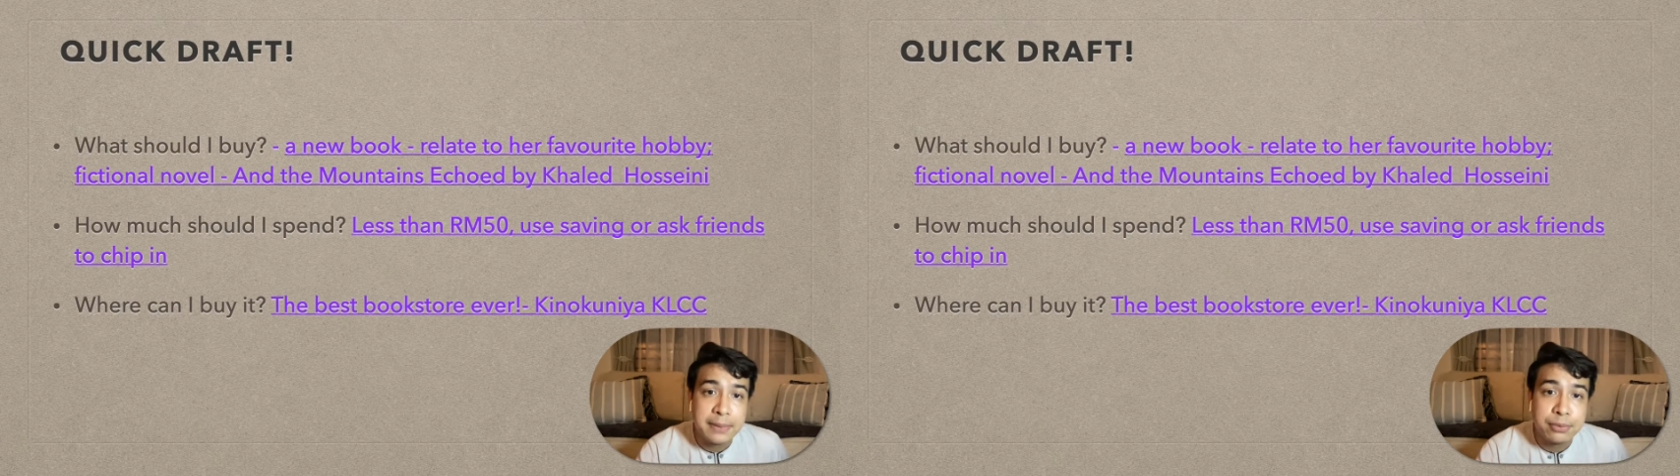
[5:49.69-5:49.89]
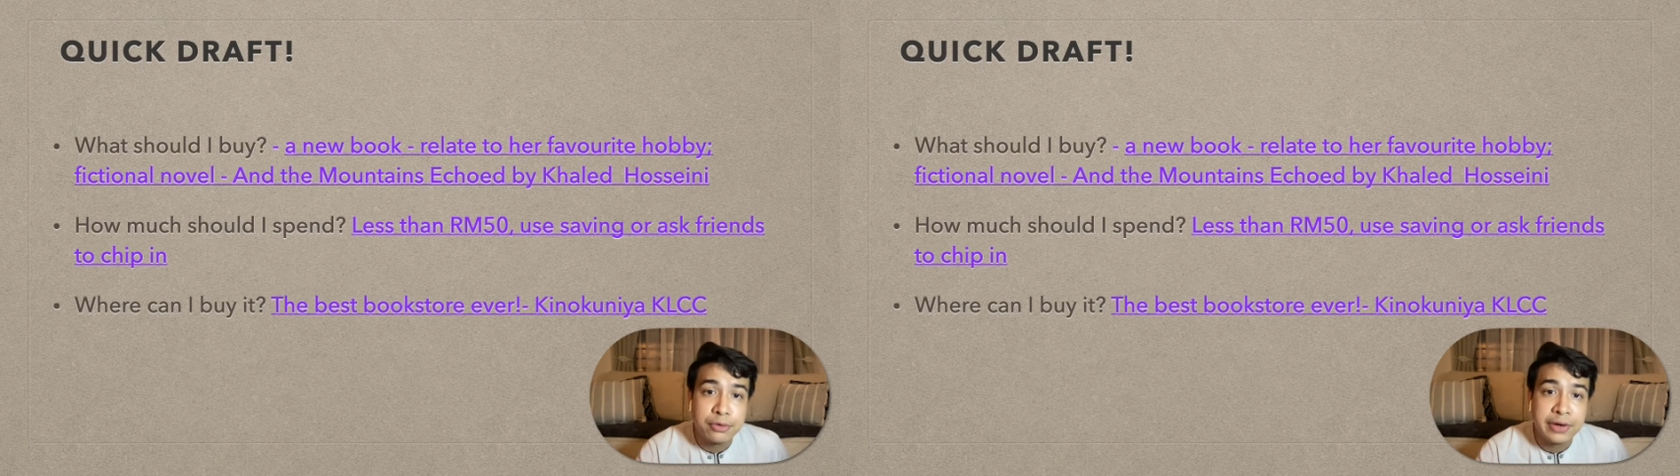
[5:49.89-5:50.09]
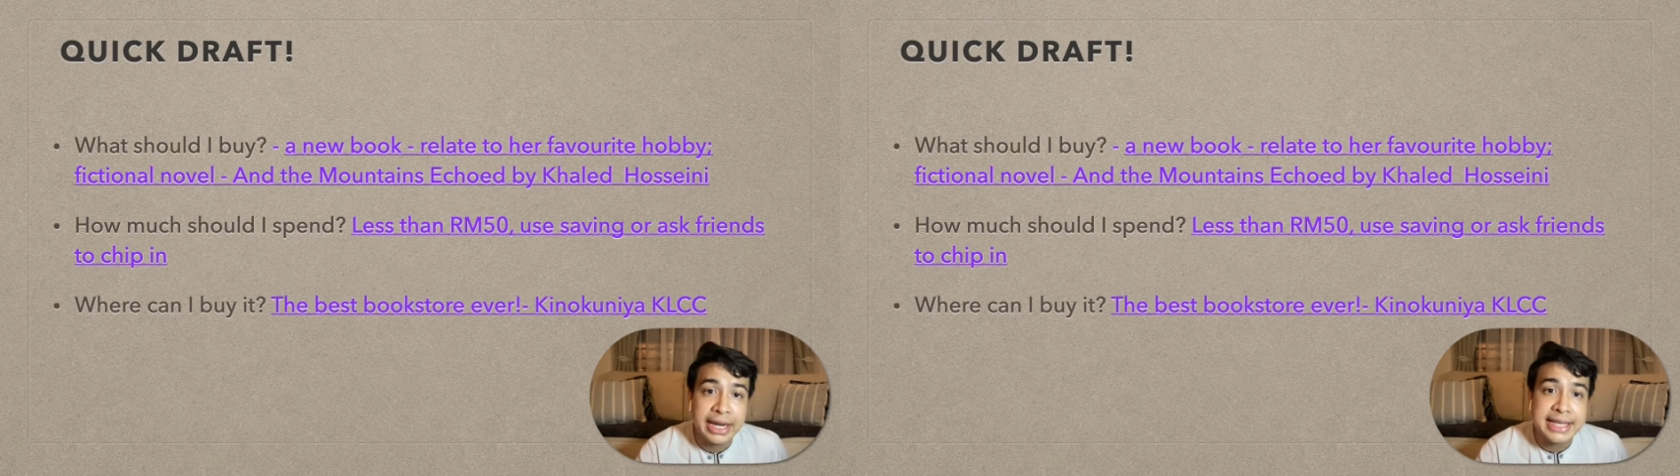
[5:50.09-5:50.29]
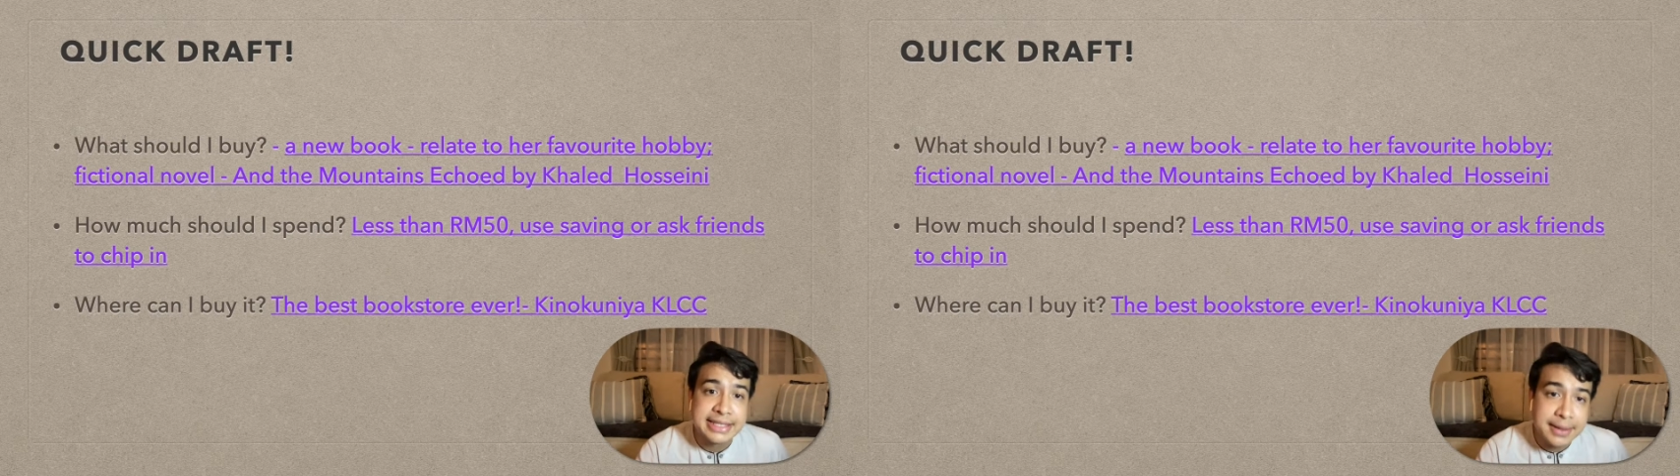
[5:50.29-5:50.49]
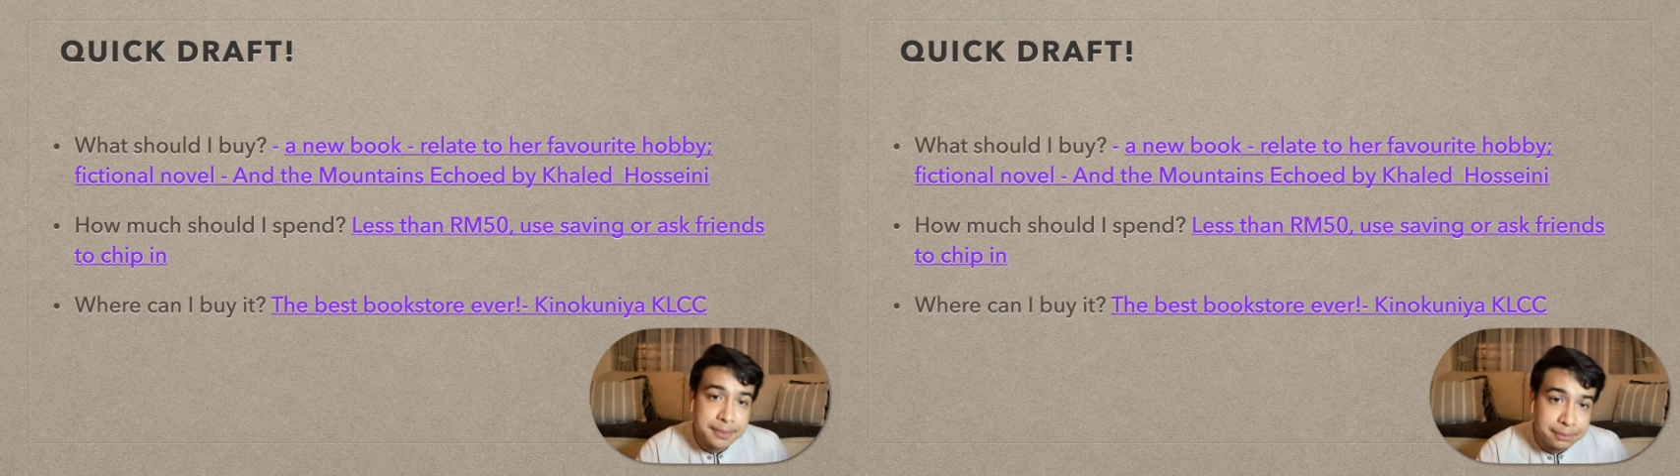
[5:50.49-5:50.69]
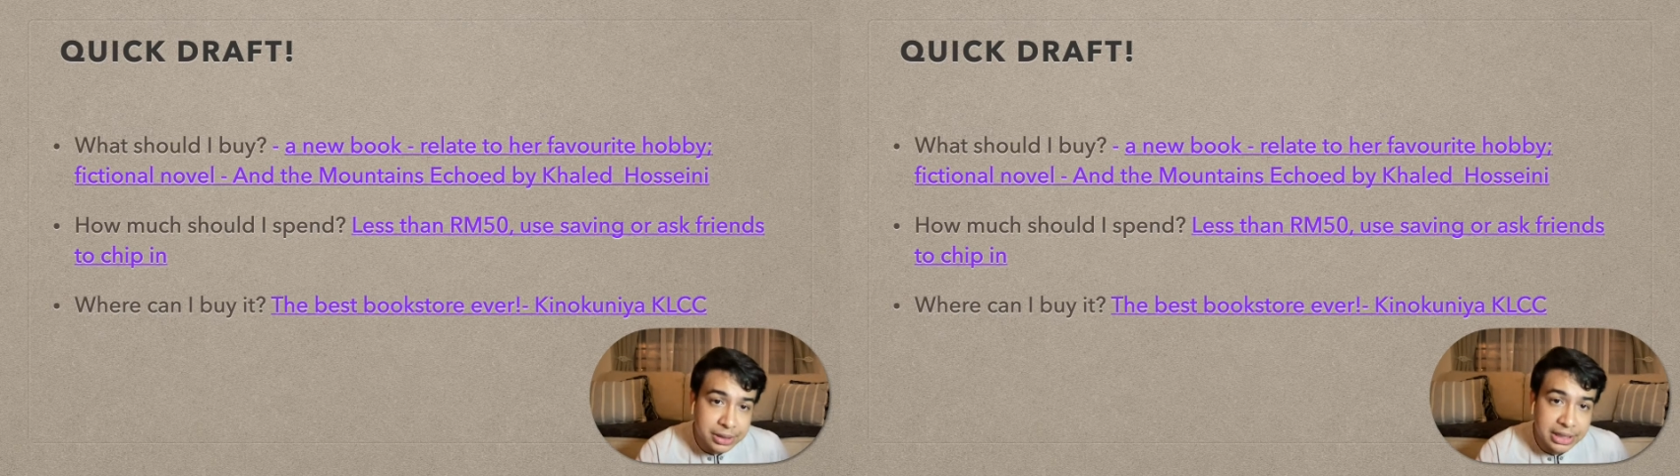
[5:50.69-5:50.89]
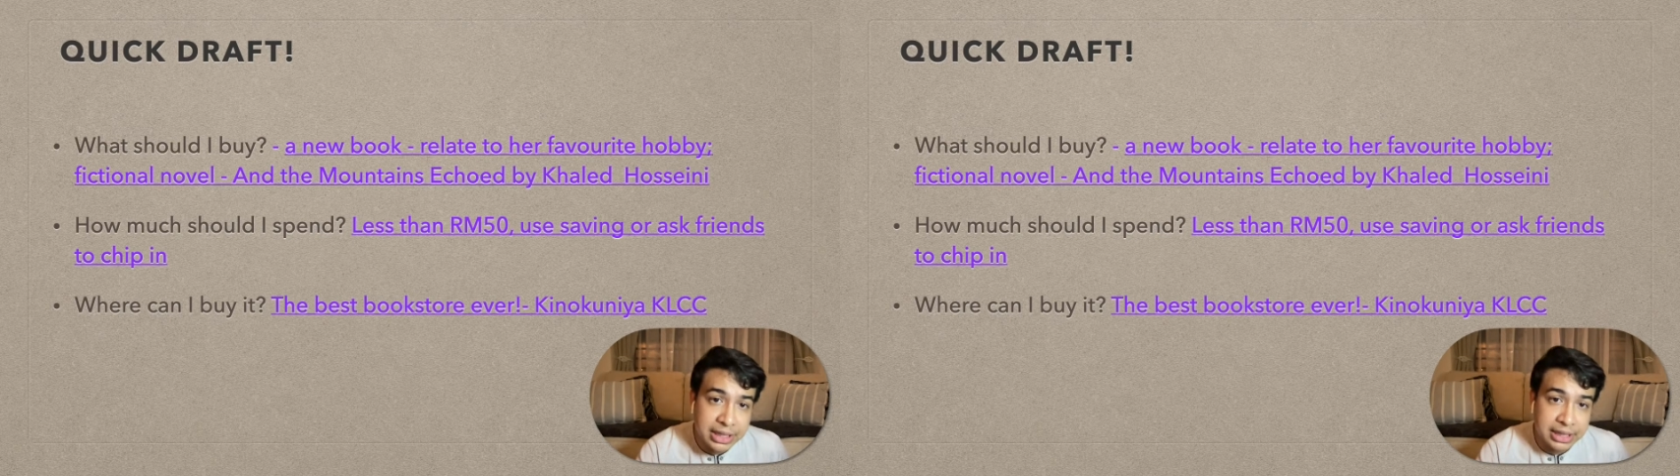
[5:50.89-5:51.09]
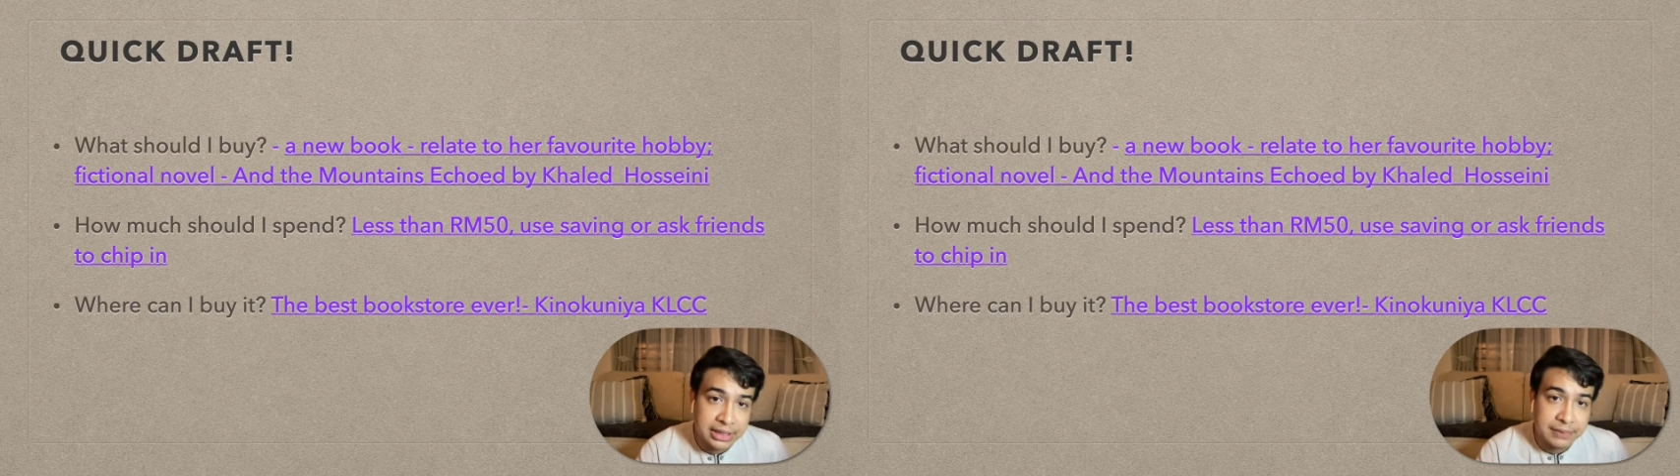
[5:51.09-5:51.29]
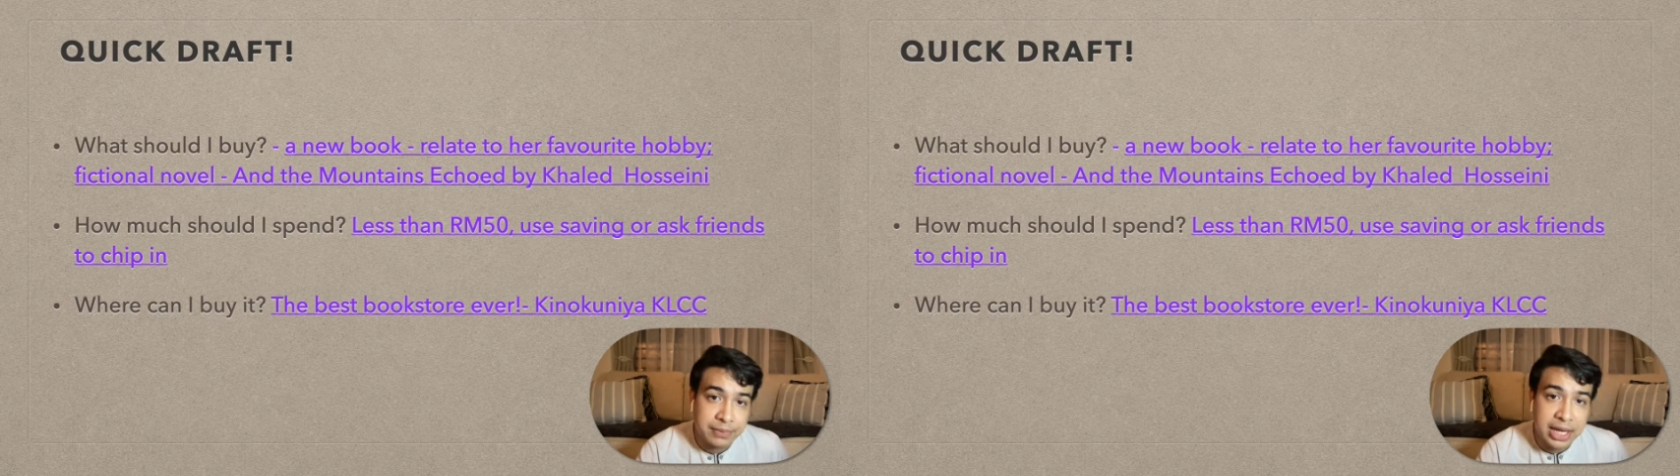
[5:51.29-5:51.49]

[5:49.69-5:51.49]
provide example here,